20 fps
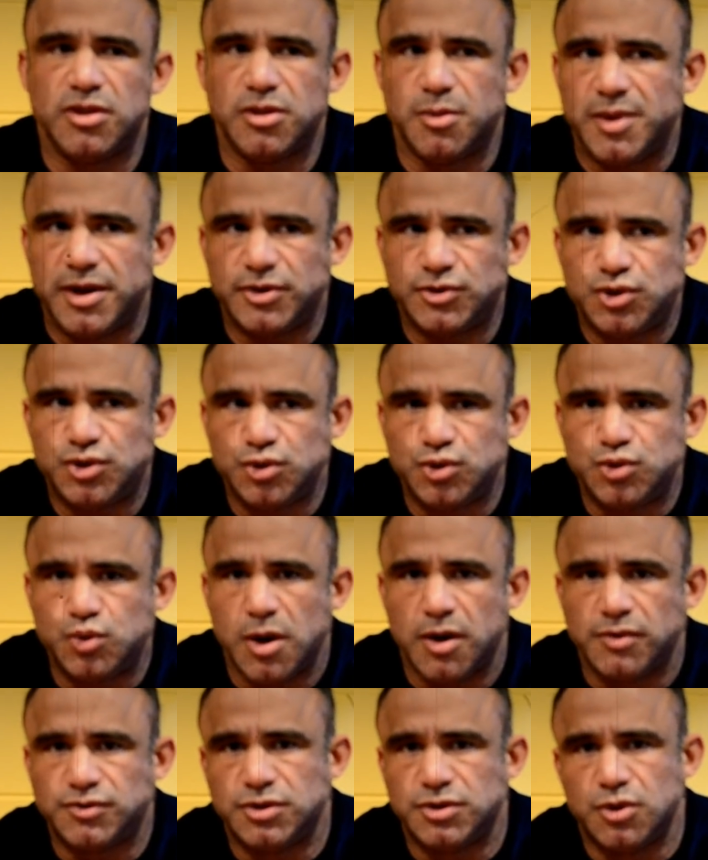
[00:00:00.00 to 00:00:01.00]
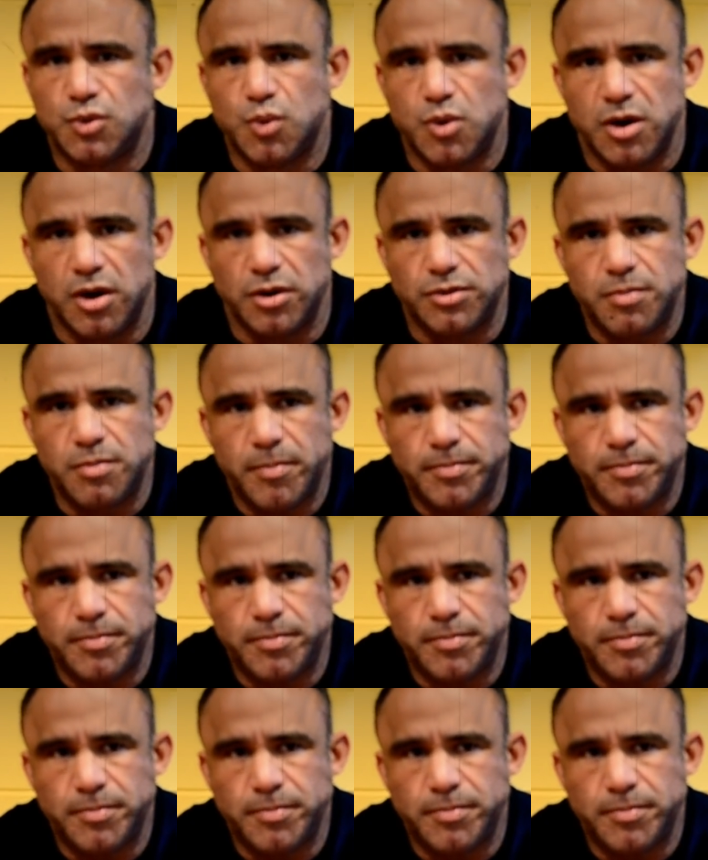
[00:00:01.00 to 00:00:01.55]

the best 212s in the world